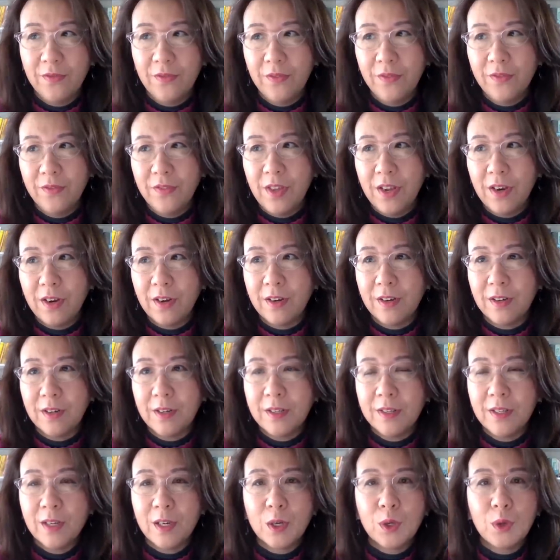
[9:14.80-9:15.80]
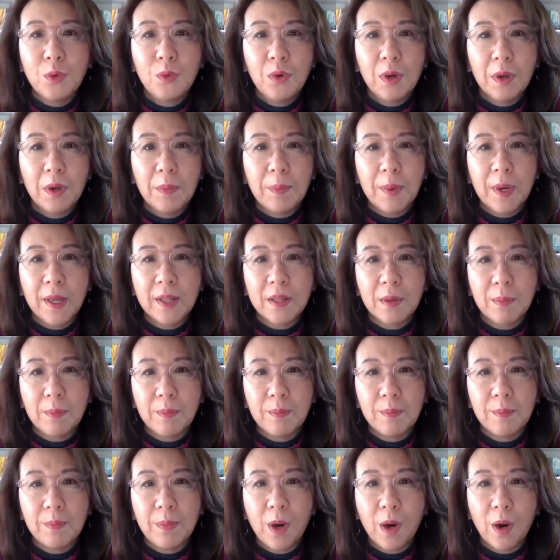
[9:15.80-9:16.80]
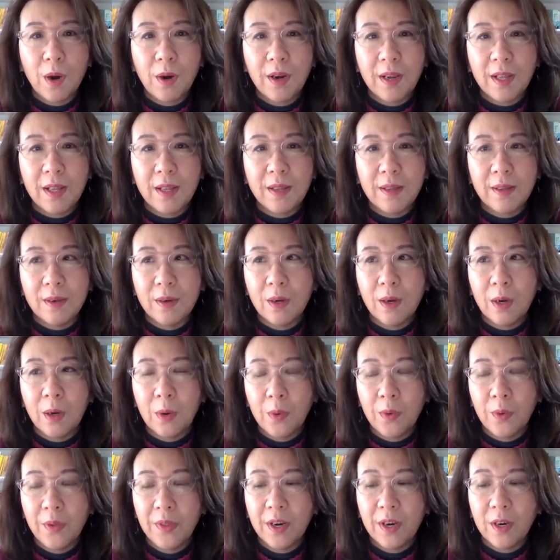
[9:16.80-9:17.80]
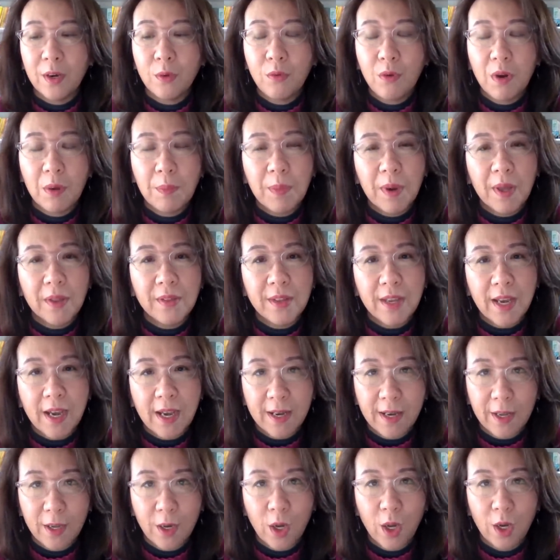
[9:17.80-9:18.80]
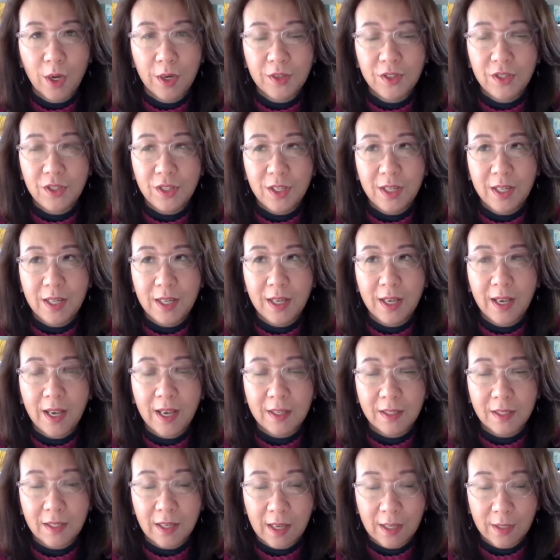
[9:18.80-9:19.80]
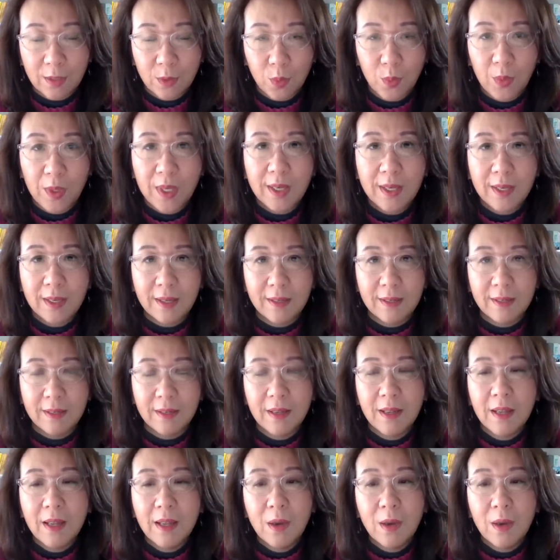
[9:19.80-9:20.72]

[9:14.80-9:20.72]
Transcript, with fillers: their their grip on the party uh, or their grip on the ideology has has weakened,